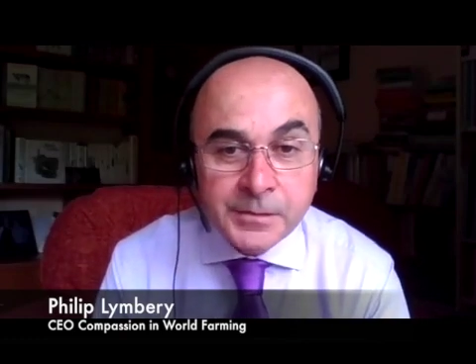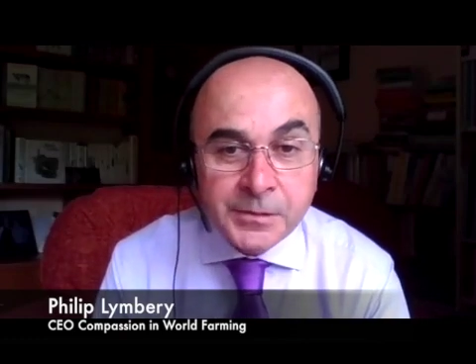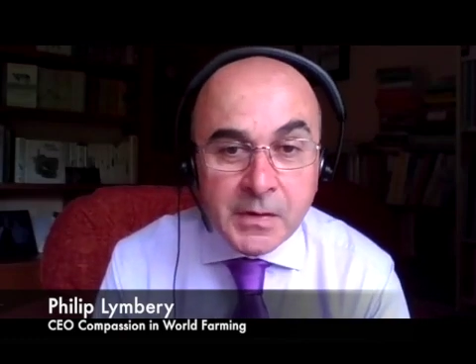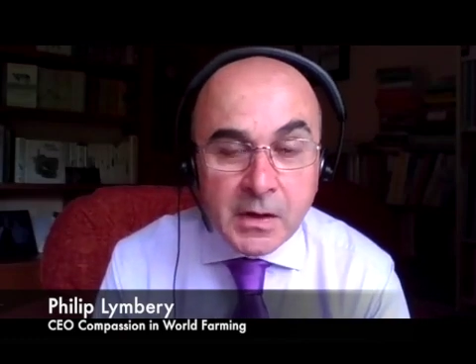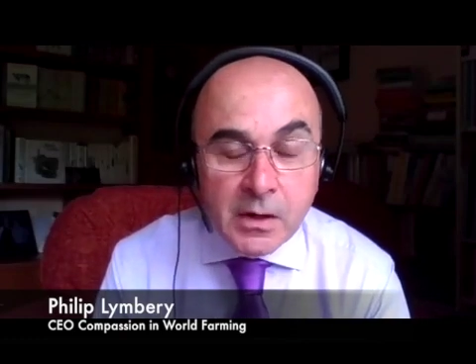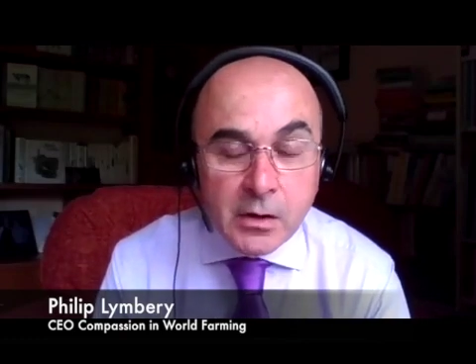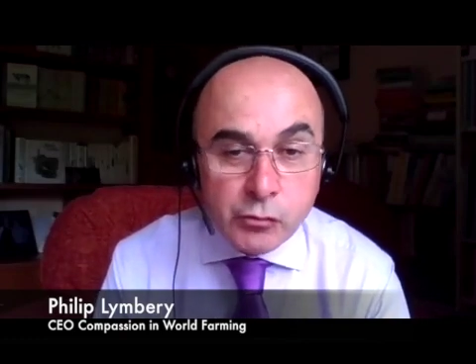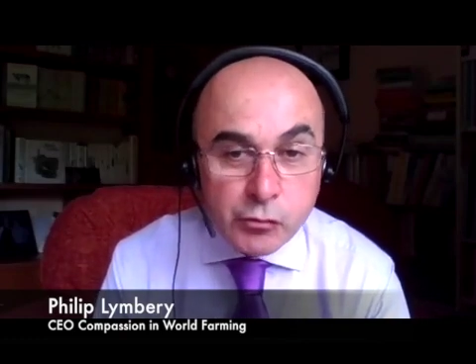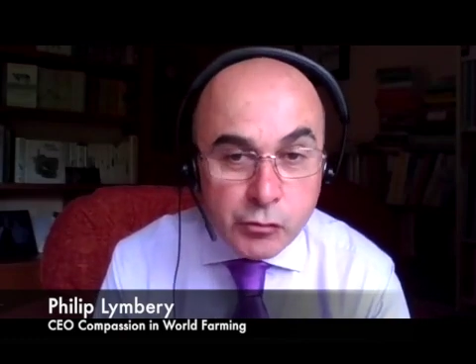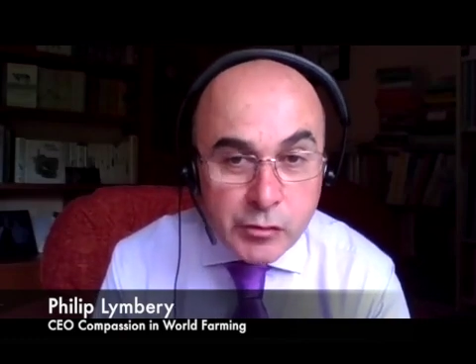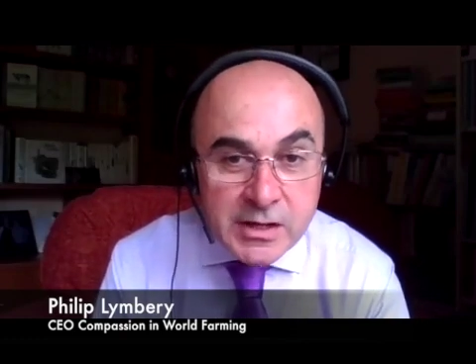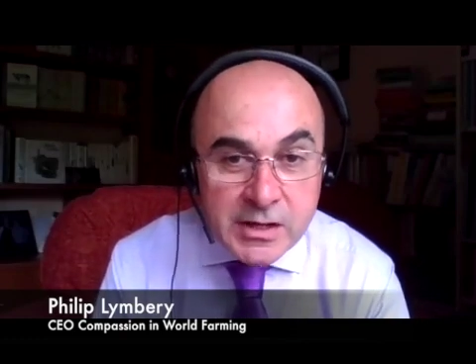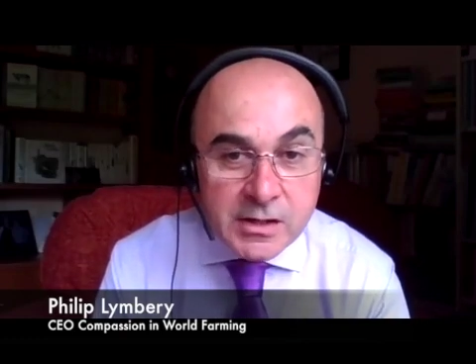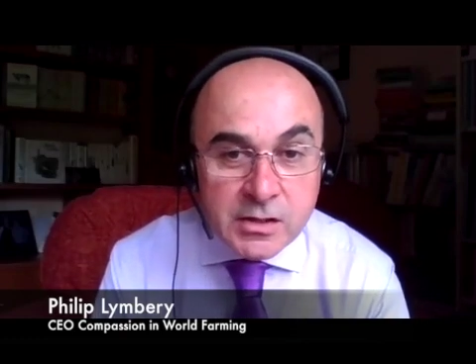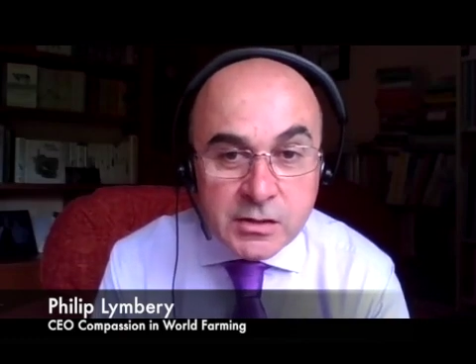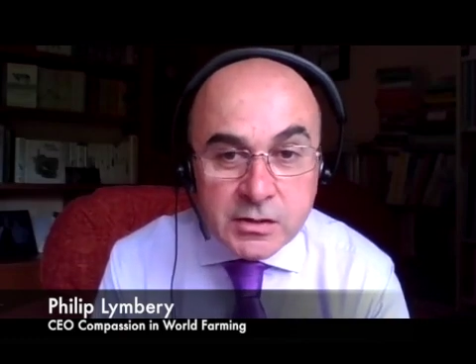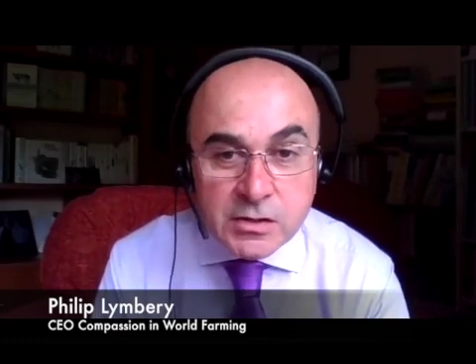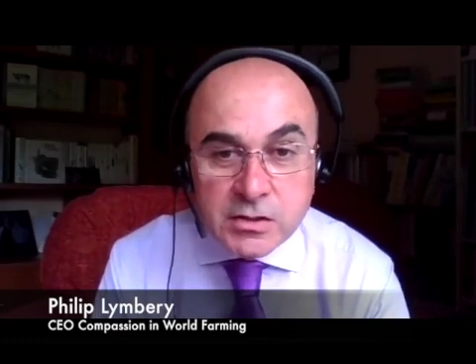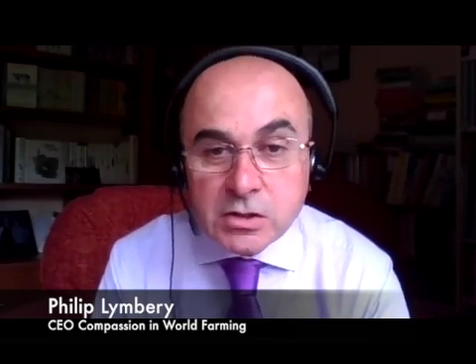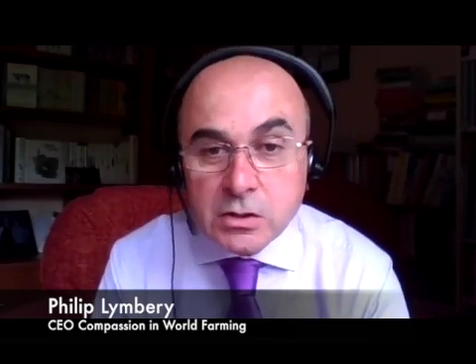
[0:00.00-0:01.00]
are reared
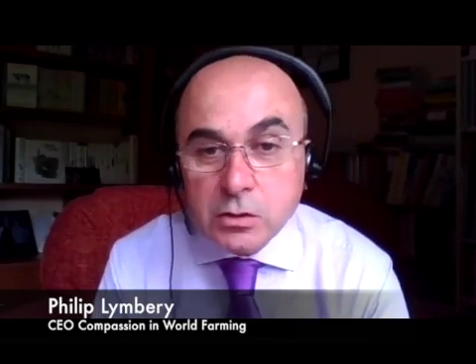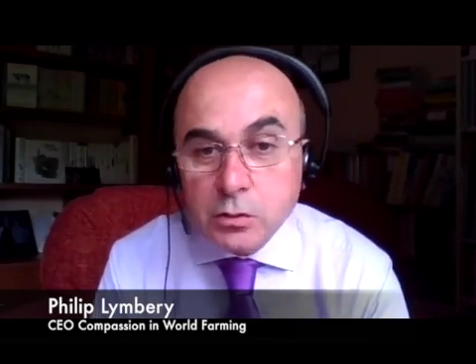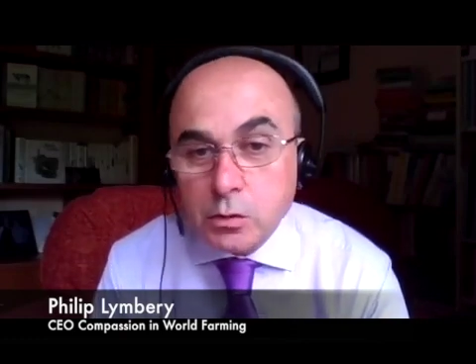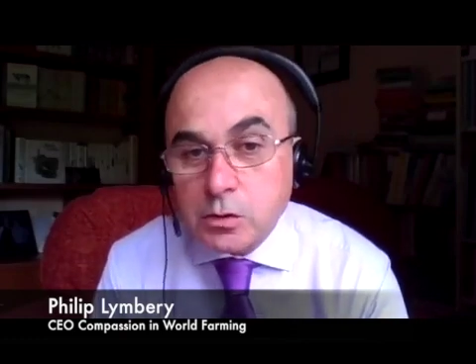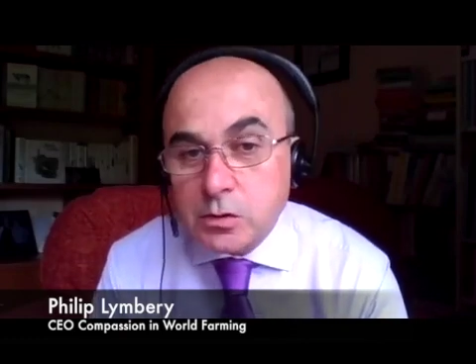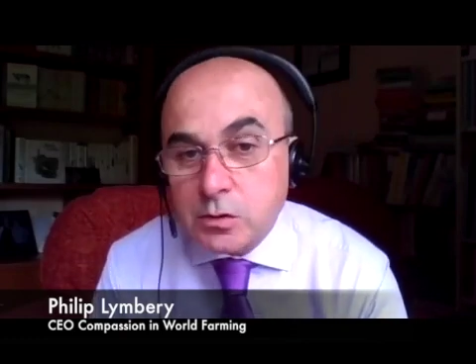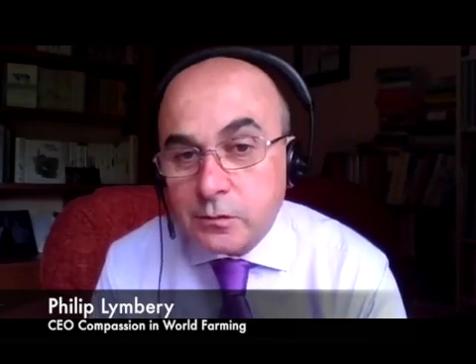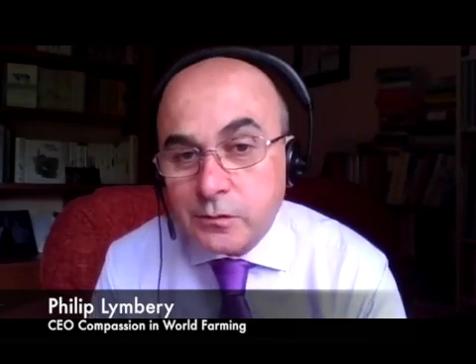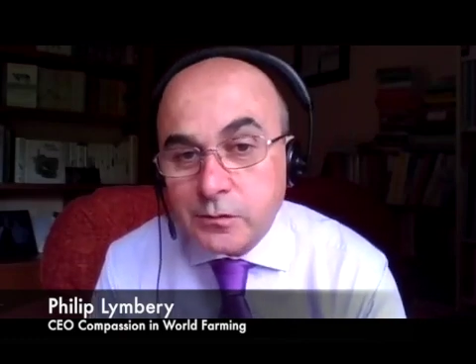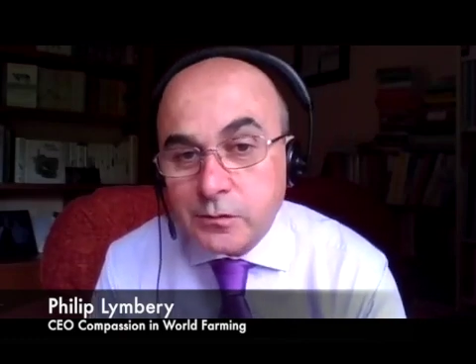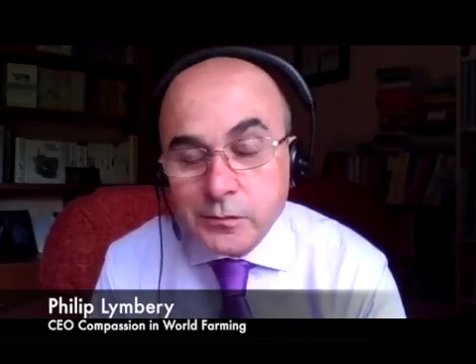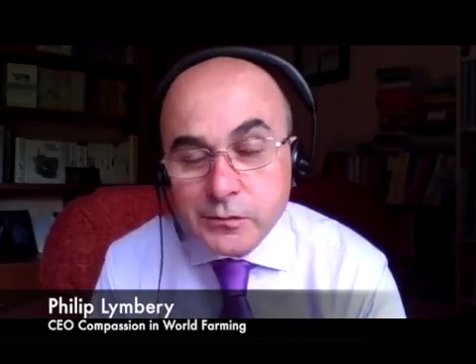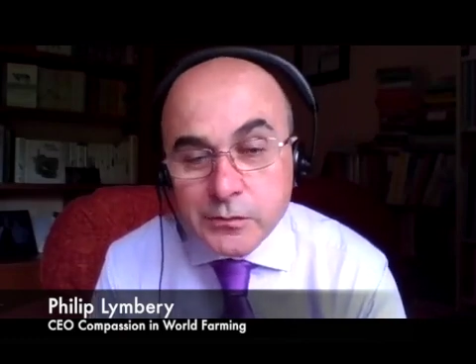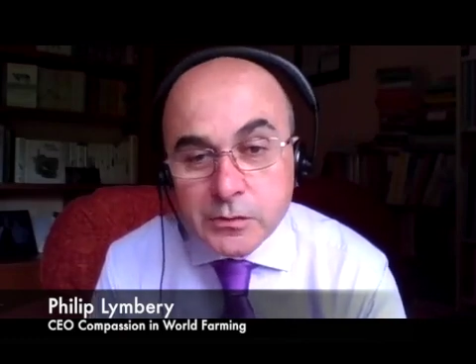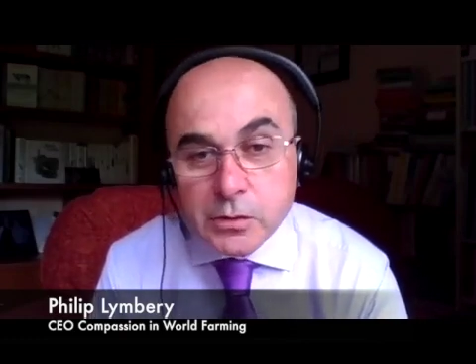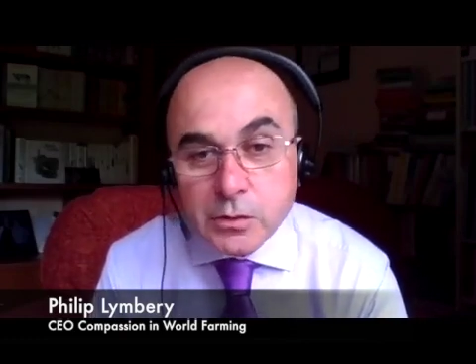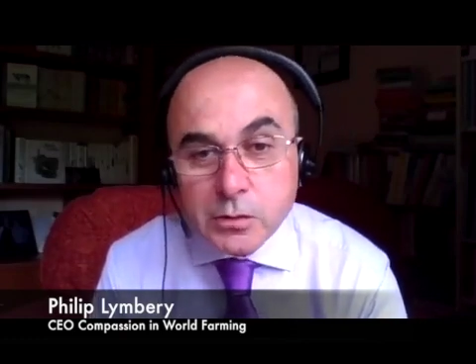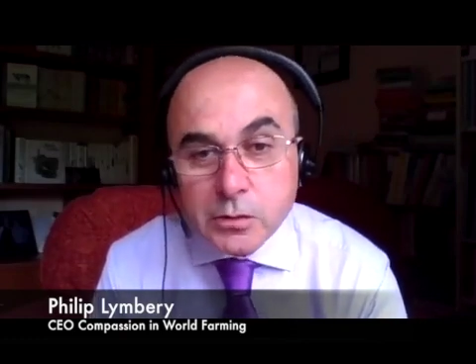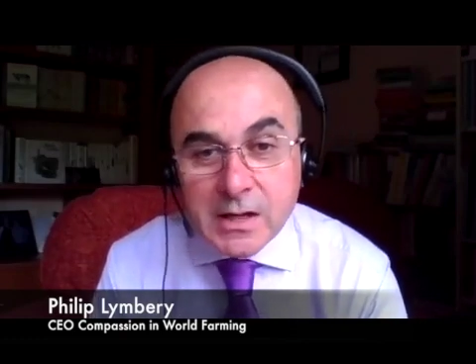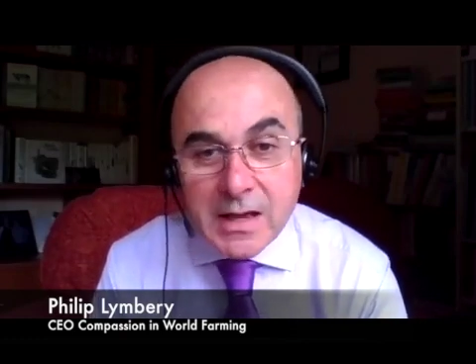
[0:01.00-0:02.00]
and slaughtered for
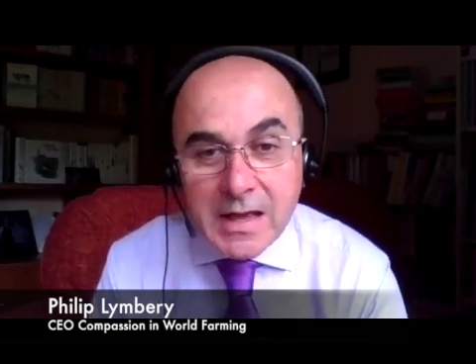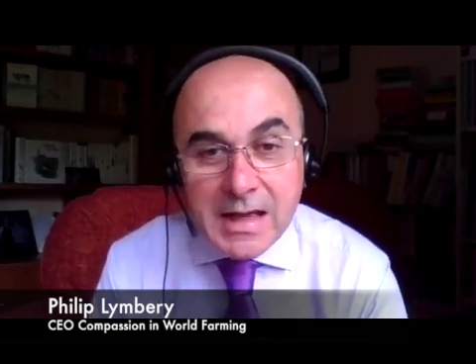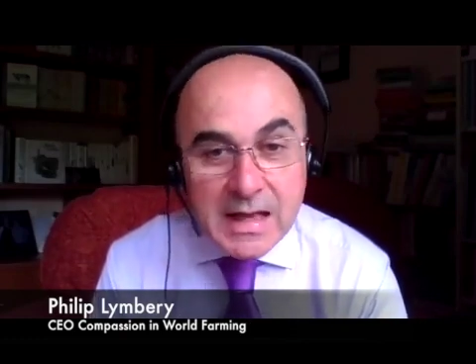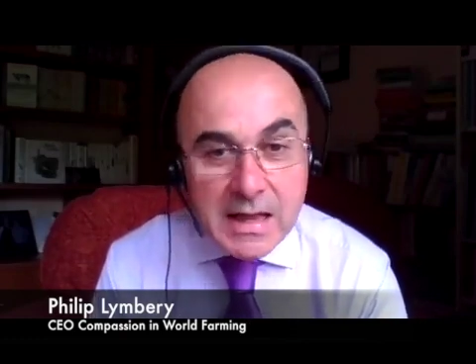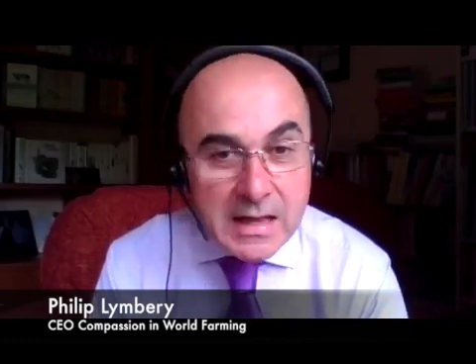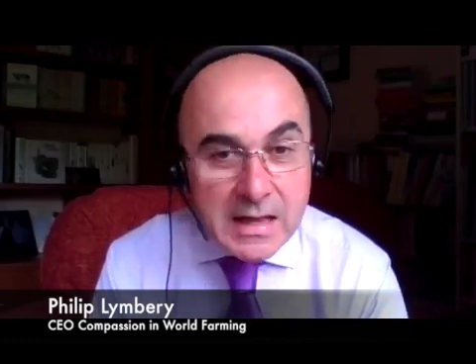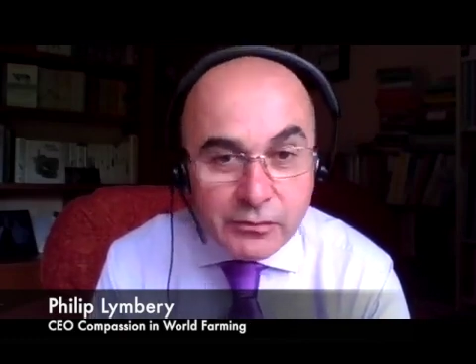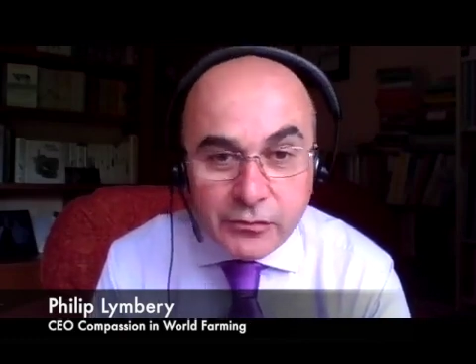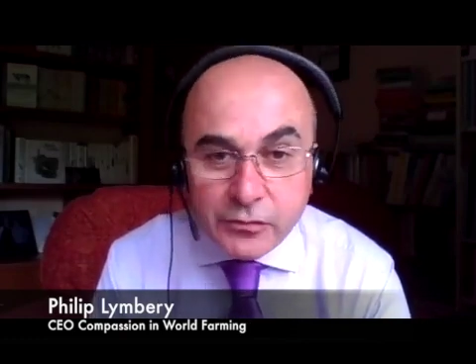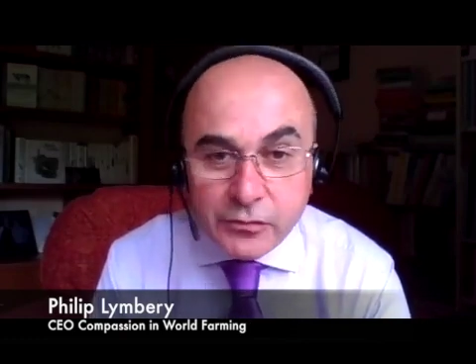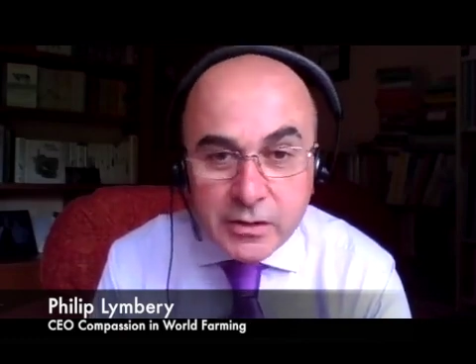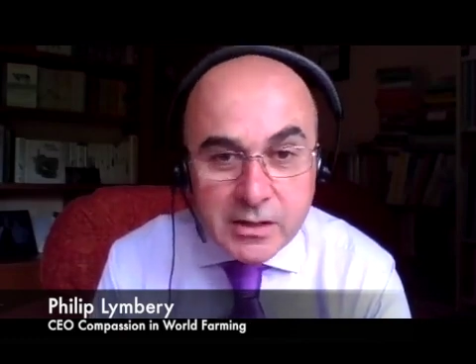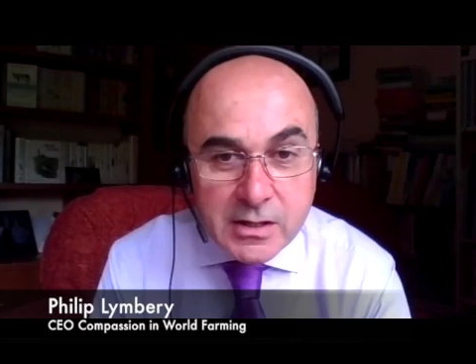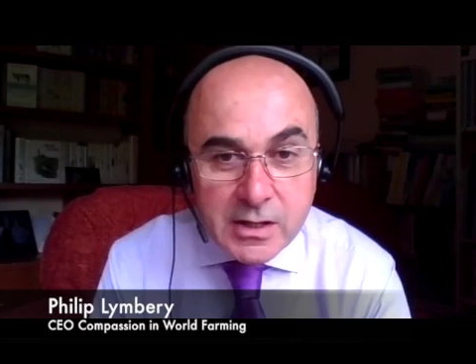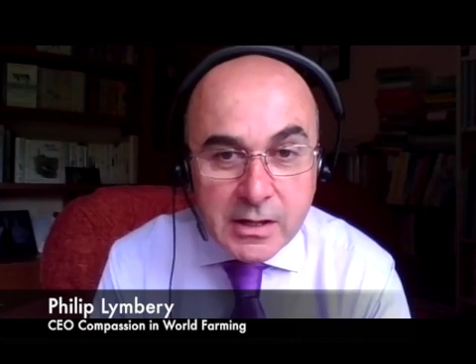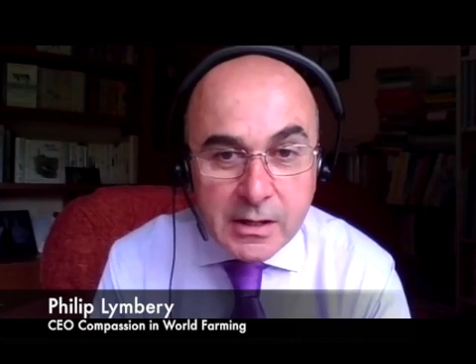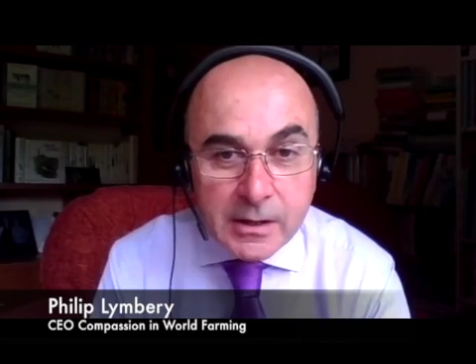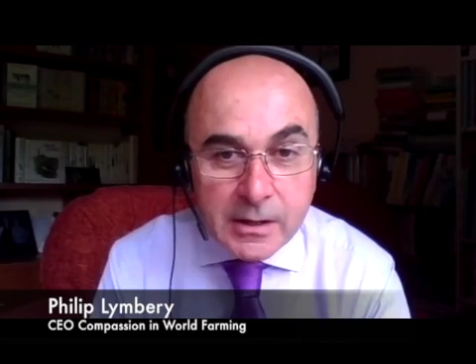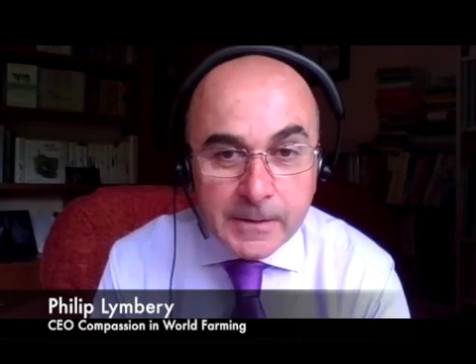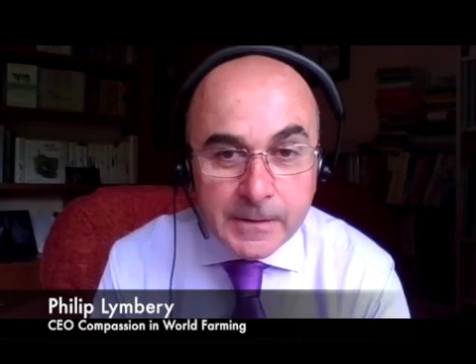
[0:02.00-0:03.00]
food every
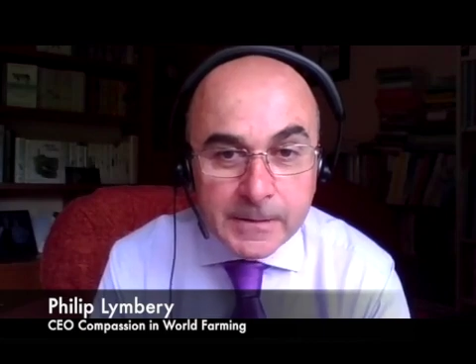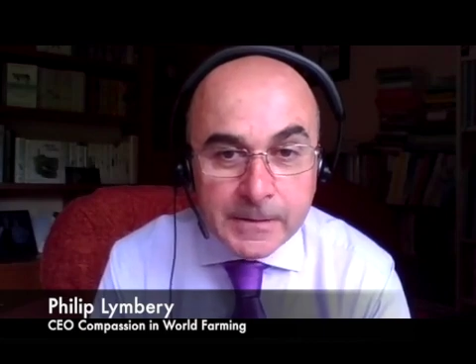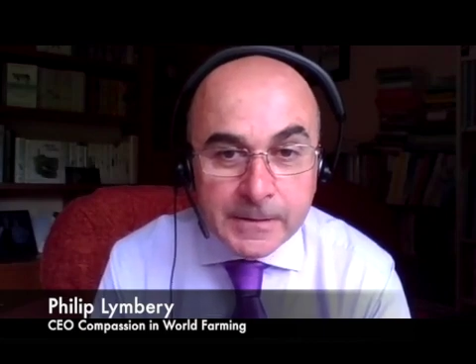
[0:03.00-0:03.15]
year.